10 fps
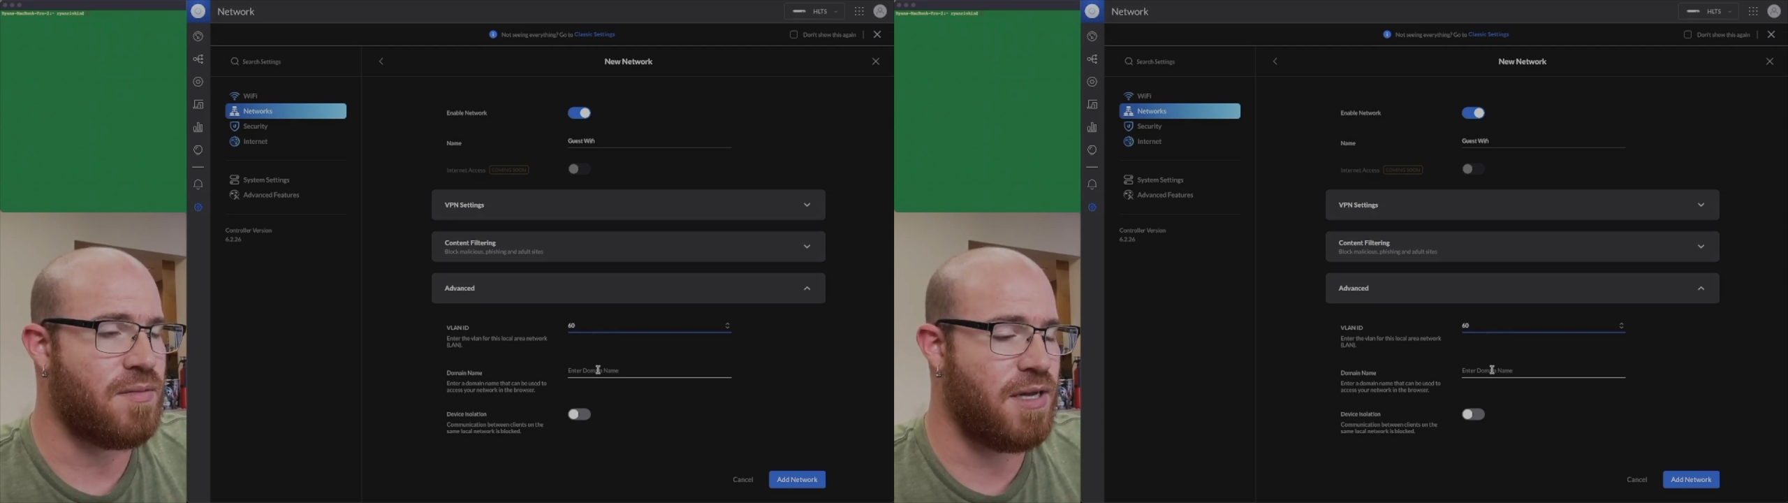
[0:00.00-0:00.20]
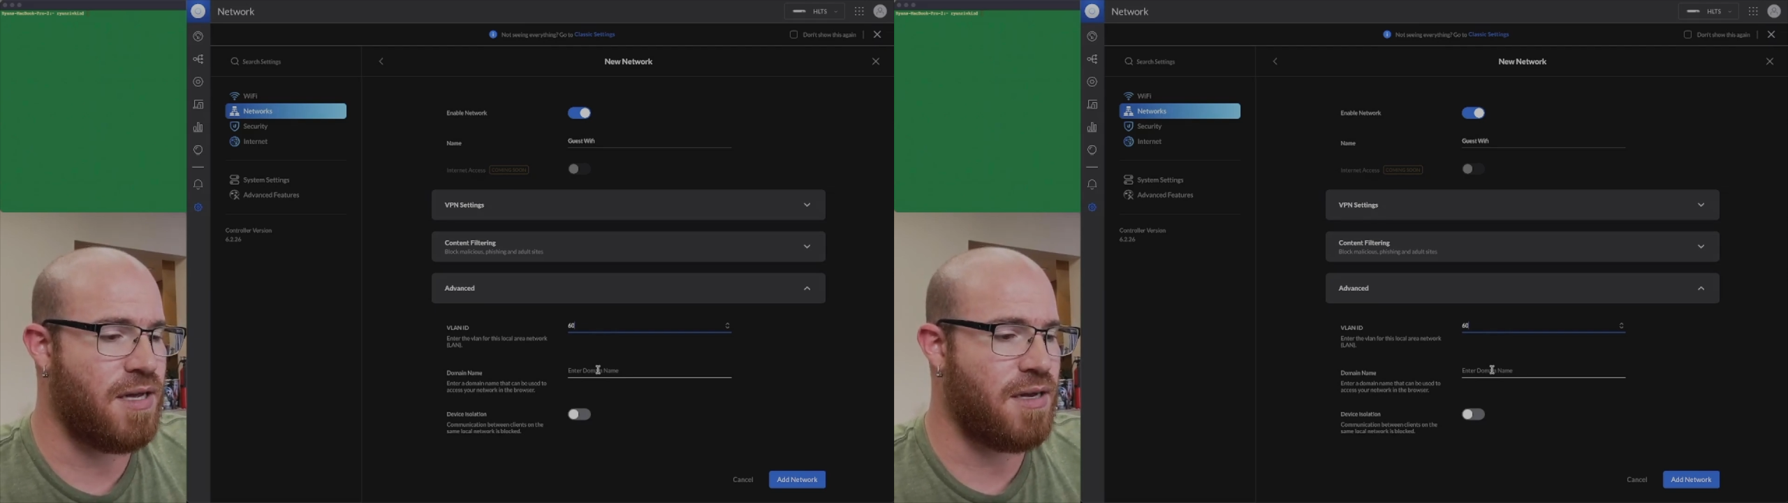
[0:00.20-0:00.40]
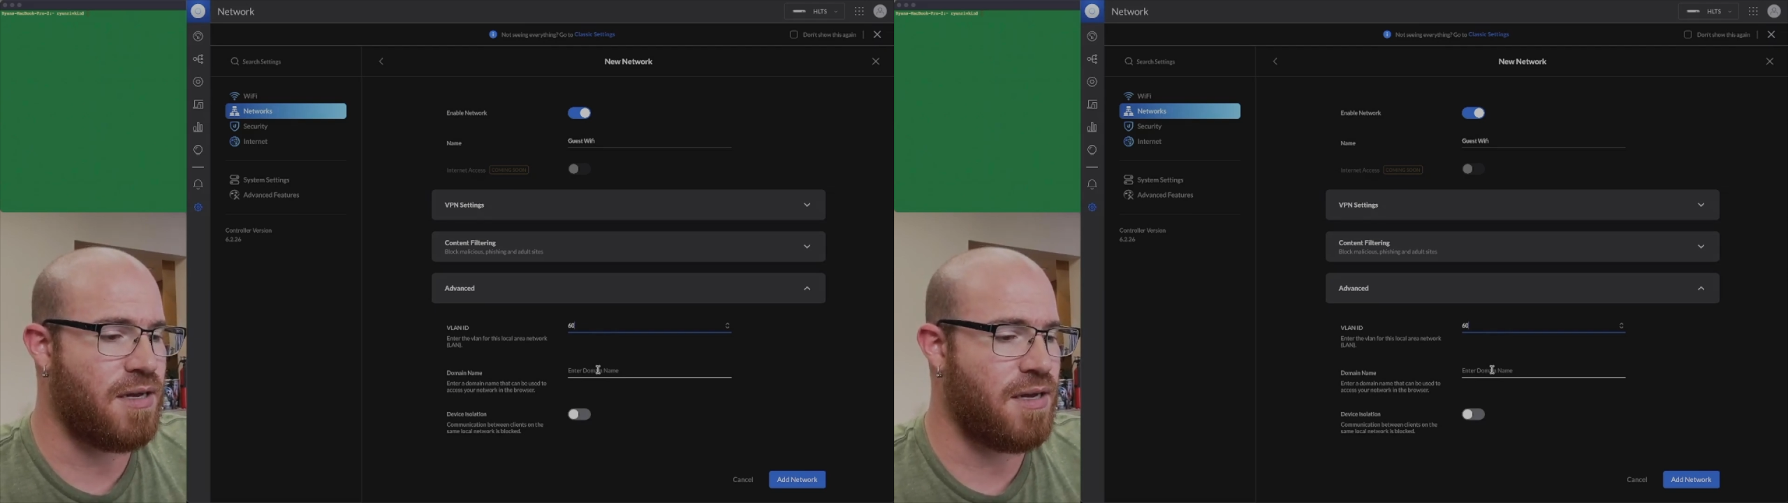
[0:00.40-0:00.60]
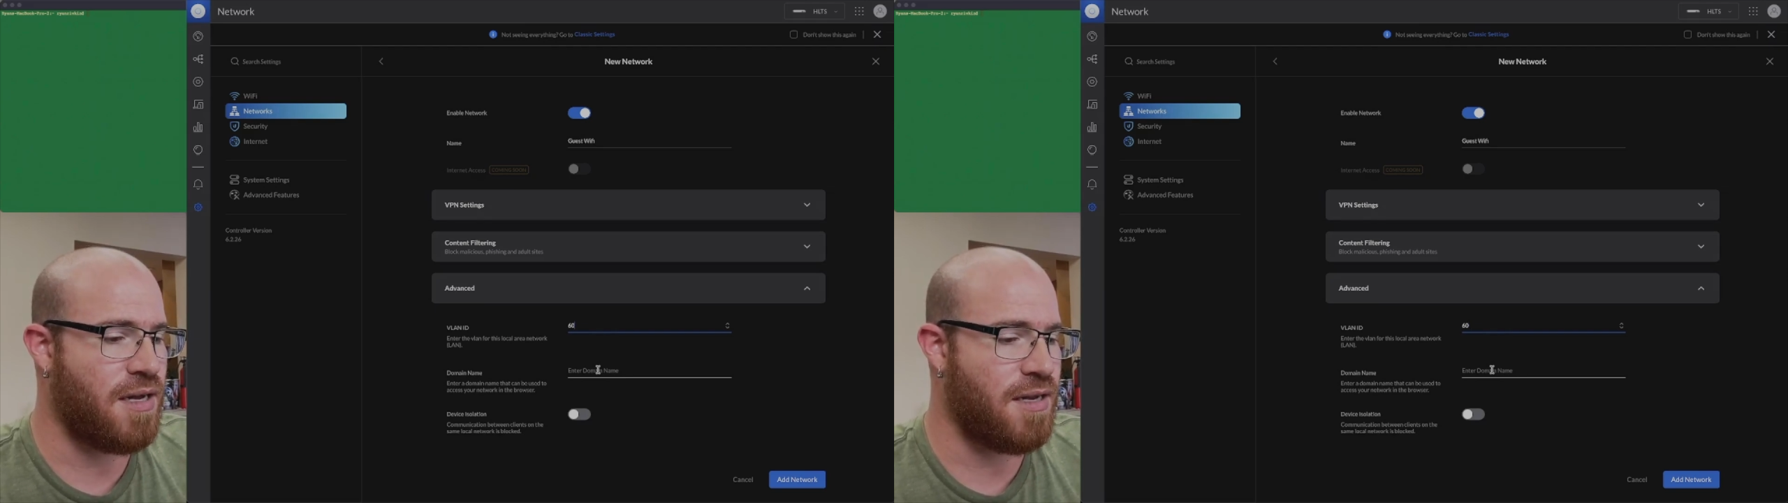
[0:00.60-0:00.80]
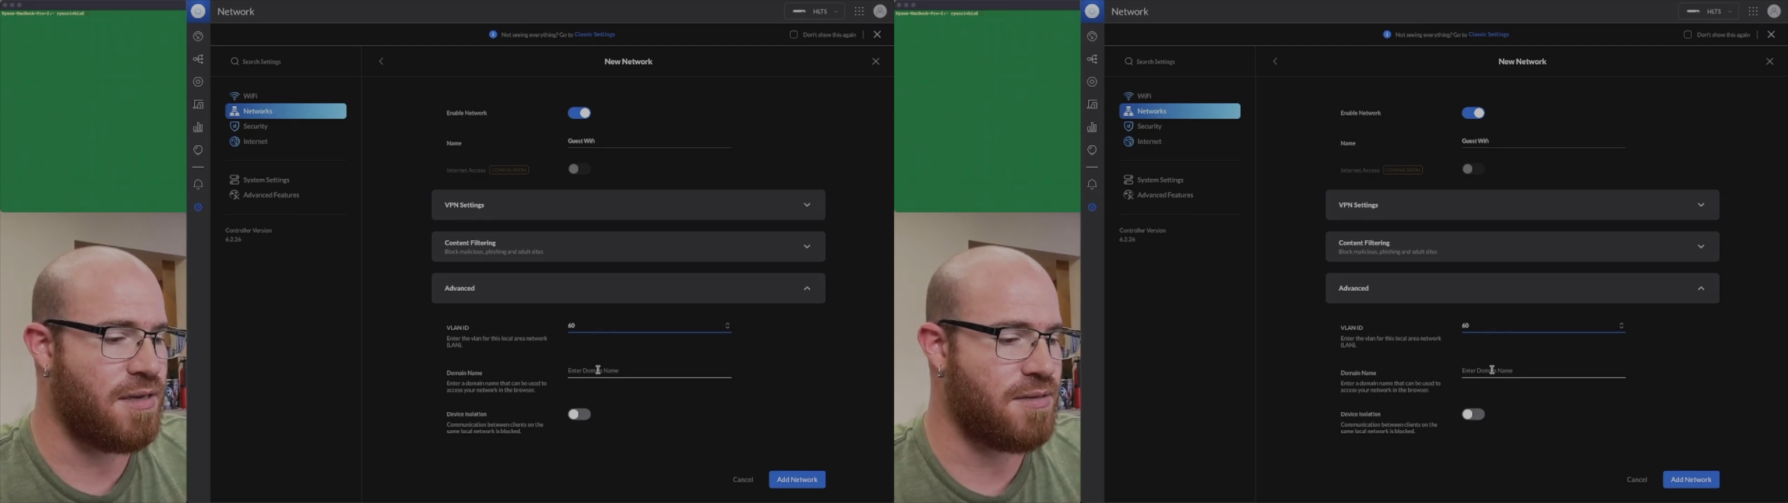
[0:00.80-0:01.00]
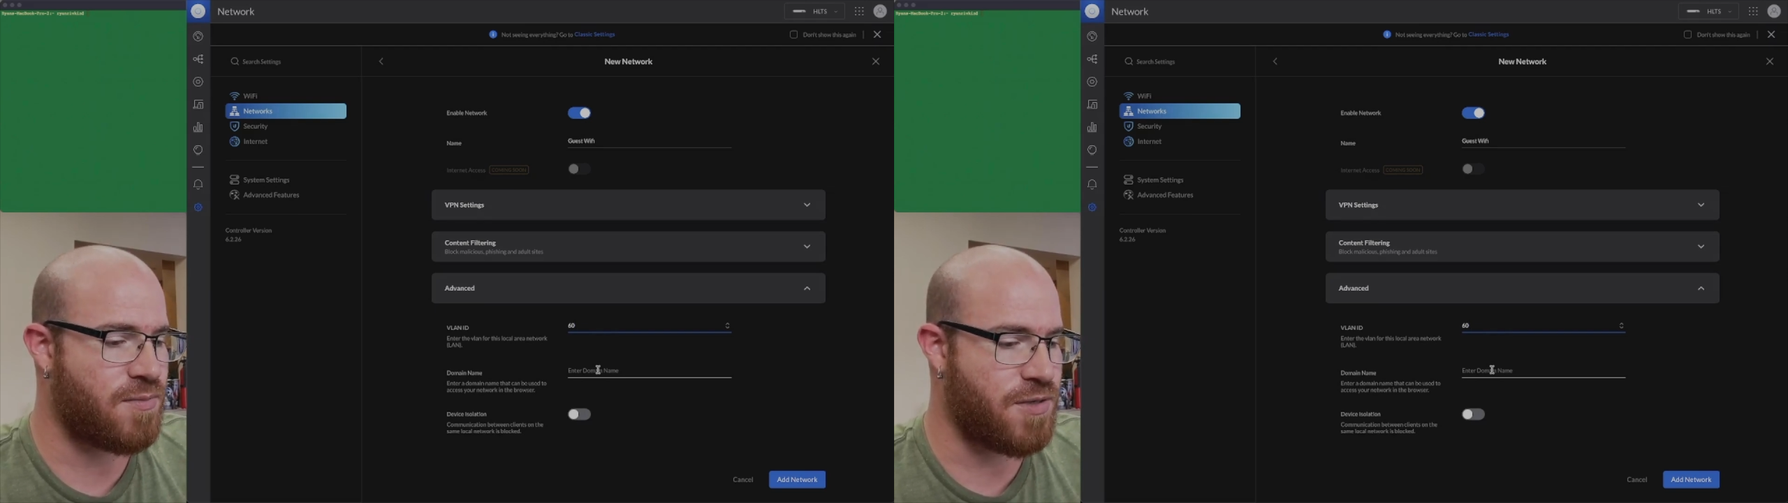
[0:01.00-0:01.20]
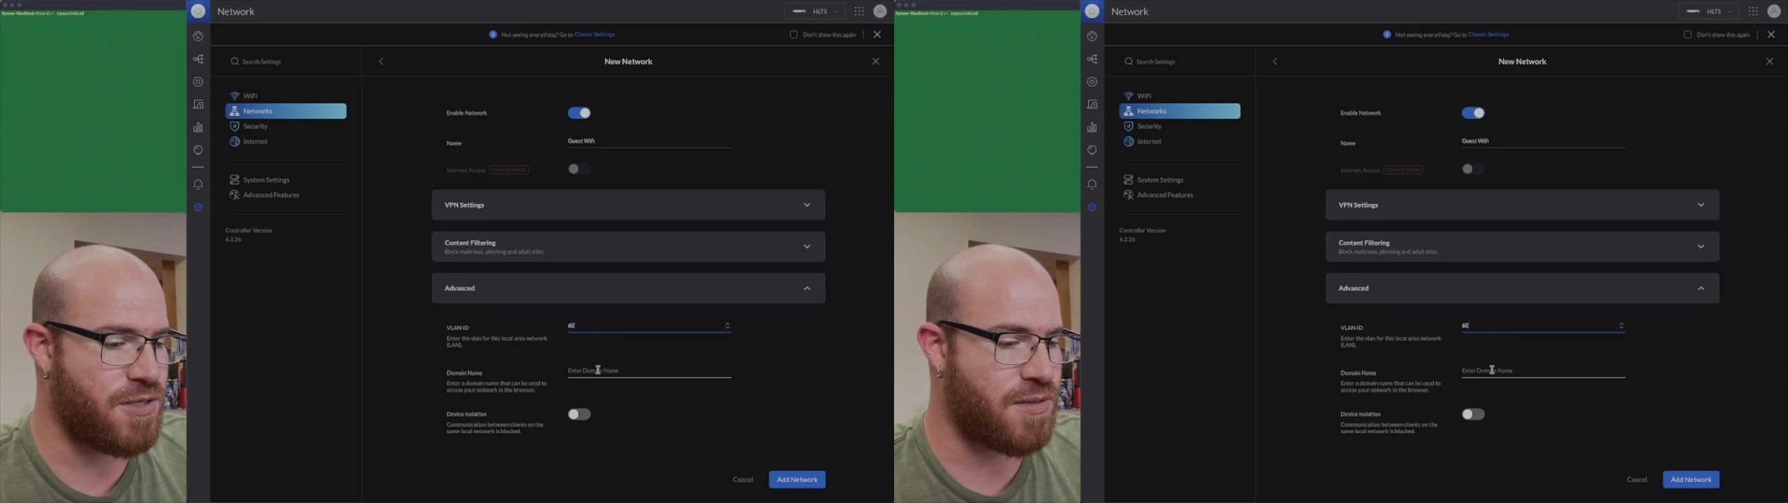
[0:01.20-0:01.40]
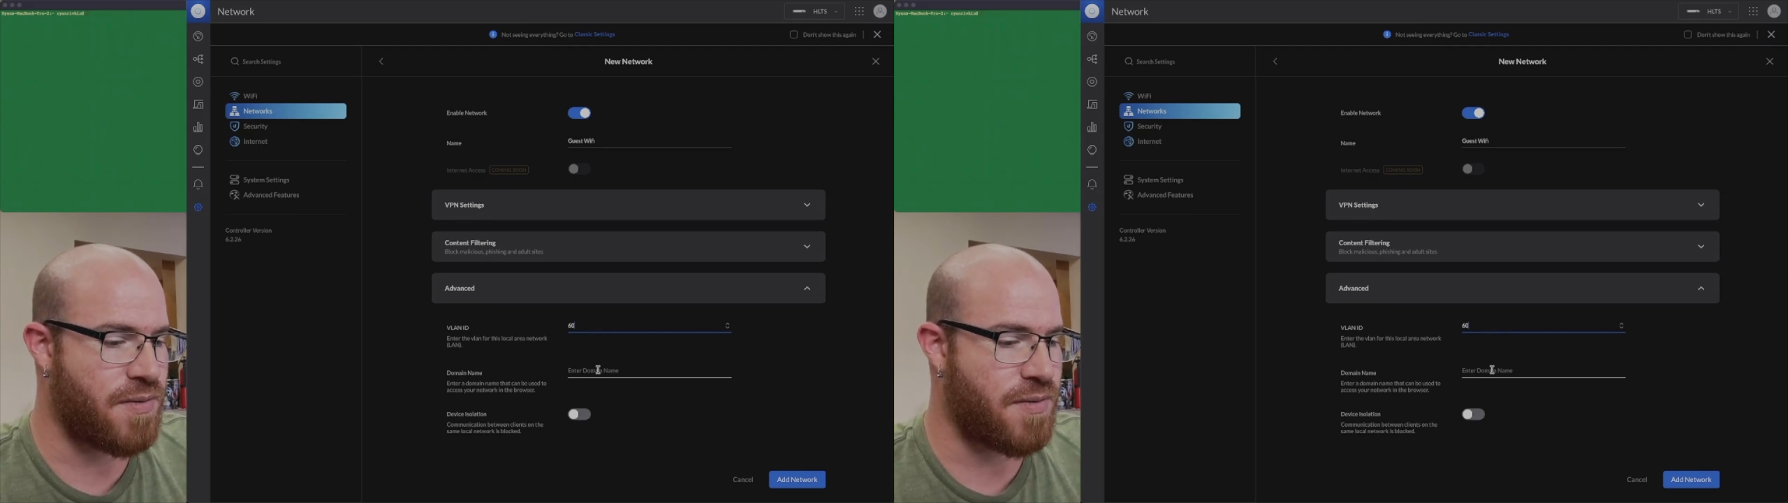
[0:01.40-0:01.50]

on switches